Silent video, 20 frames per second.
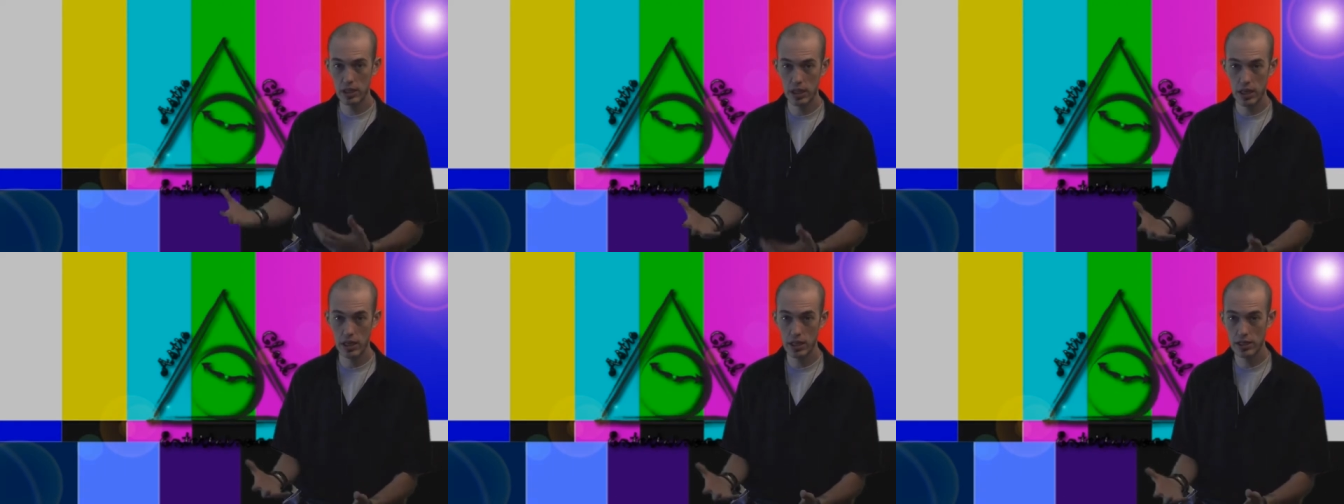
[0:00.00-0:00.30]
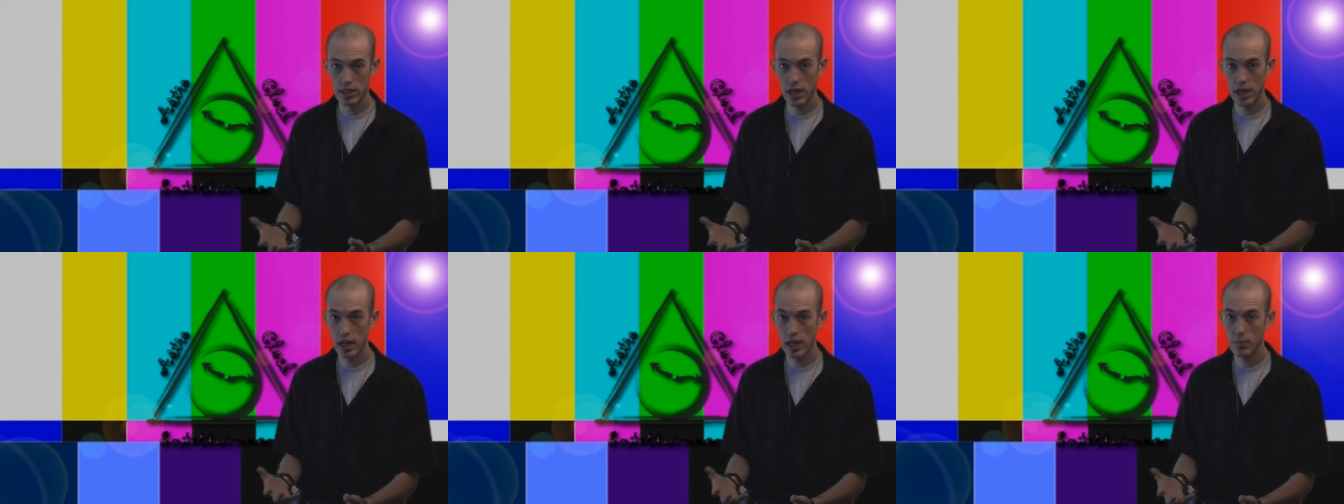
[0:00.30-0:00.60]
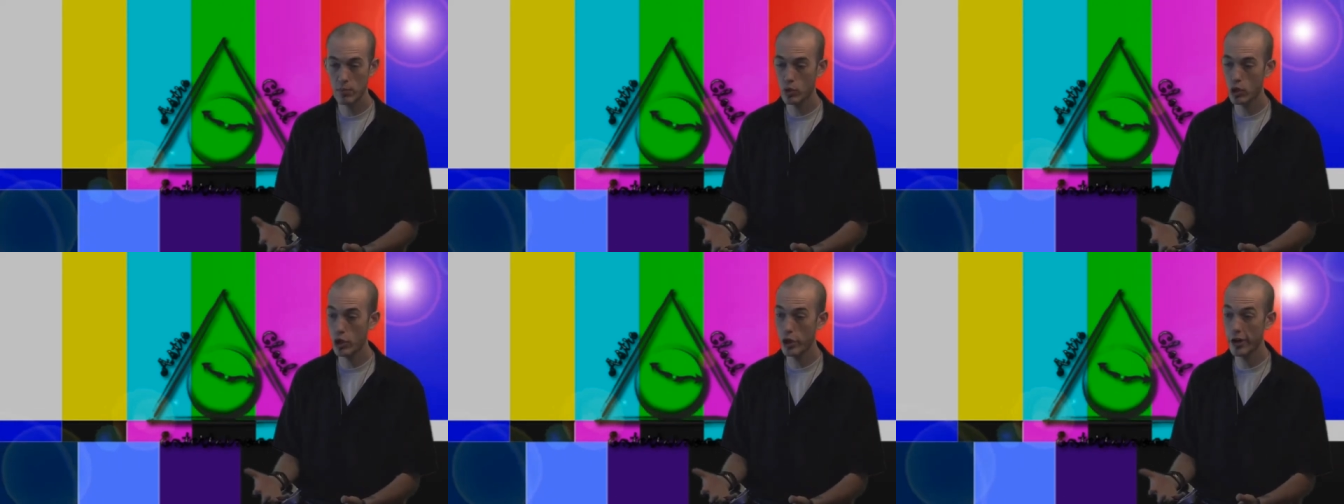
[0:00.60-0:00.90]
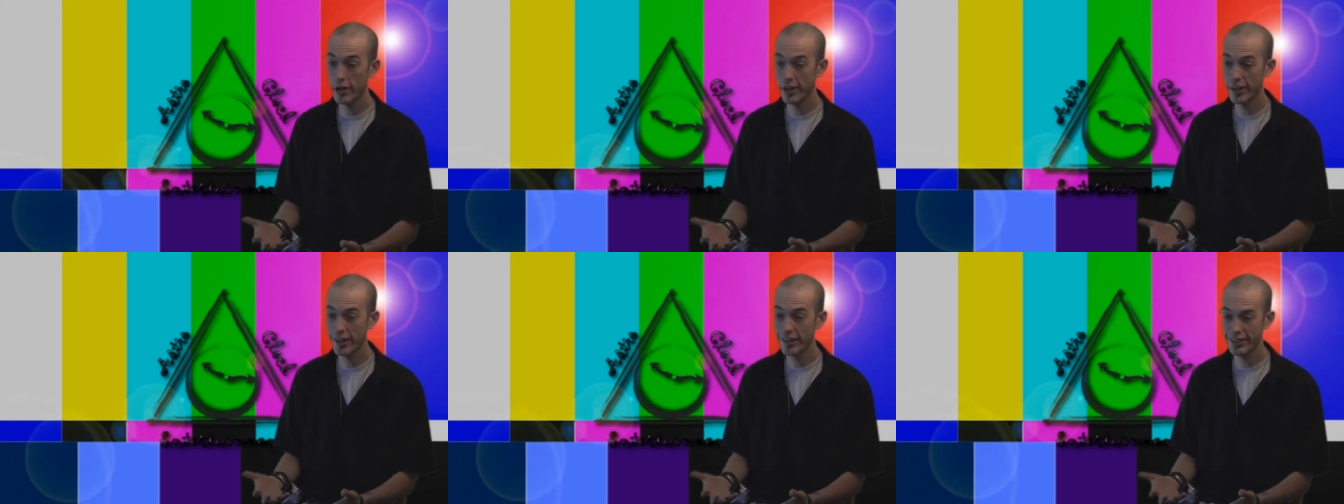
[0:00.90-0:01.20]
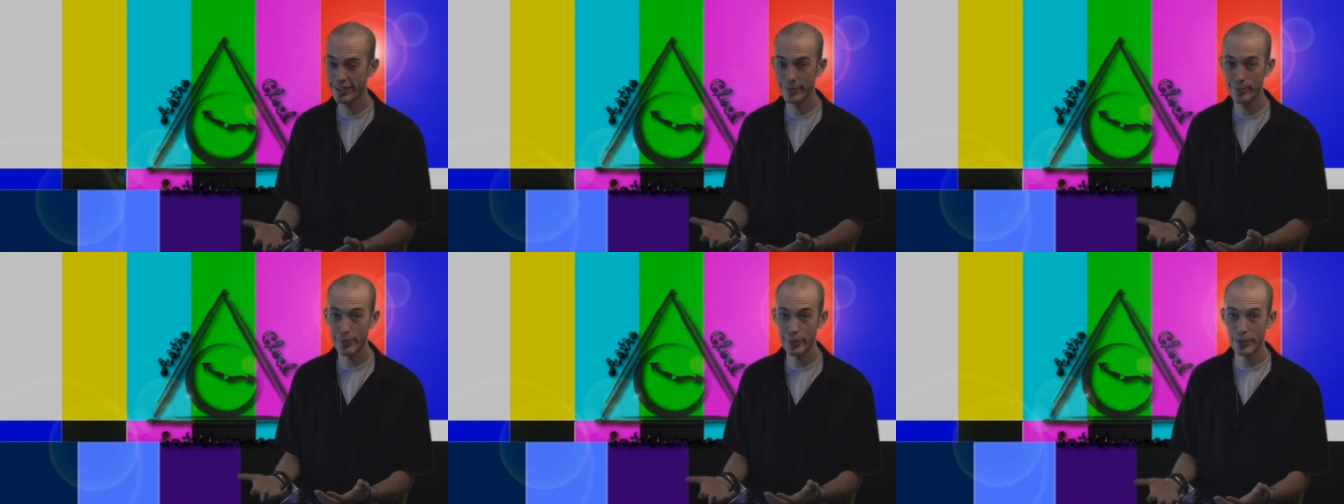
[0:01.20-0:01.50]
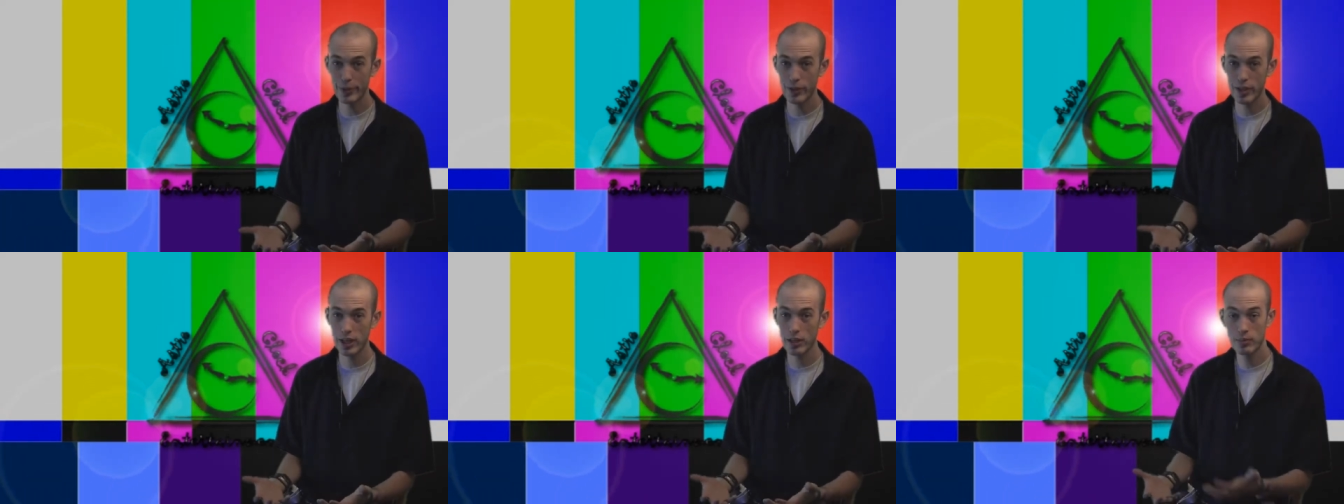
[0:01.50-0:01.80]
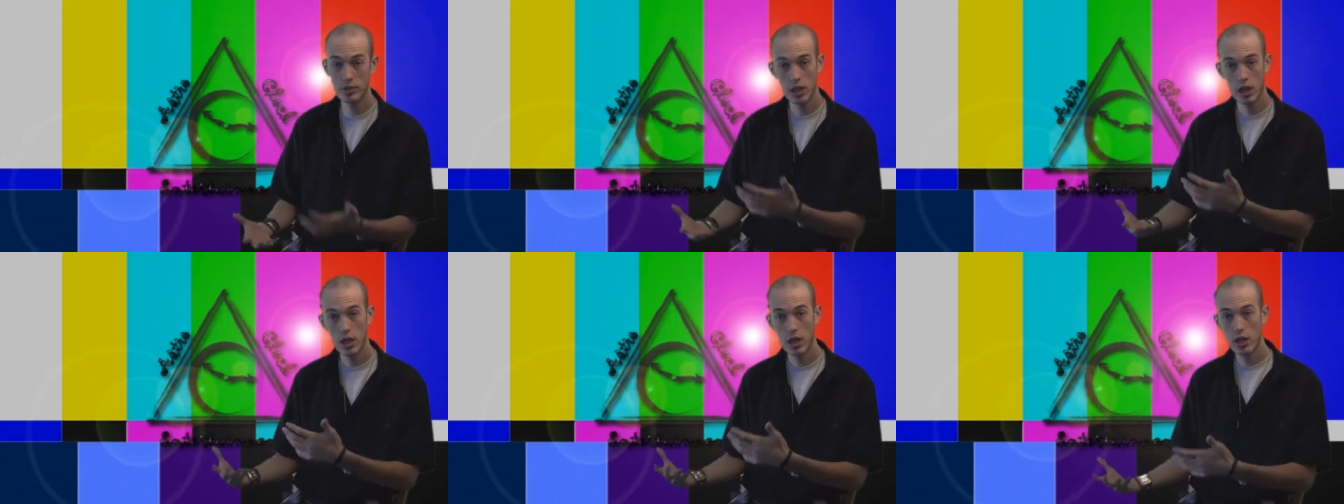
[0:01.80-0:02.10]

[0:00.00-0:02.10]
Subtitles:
a lot of time learning some programs,